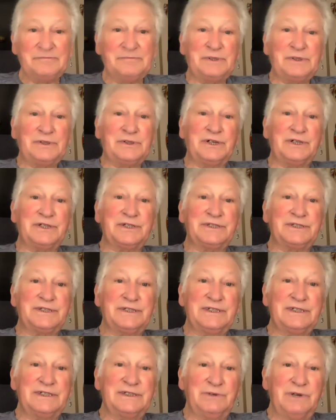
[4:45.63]
Because
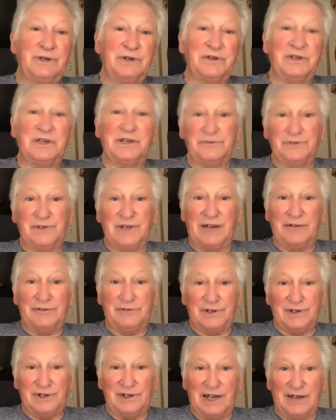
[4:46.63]
when you give
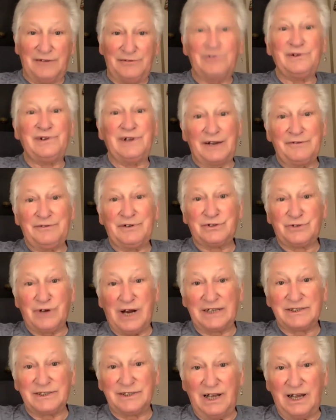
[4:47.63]
life to life, life
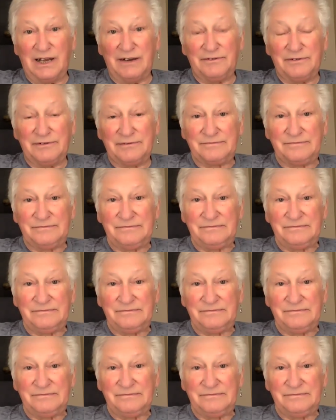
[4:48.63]
attracts life.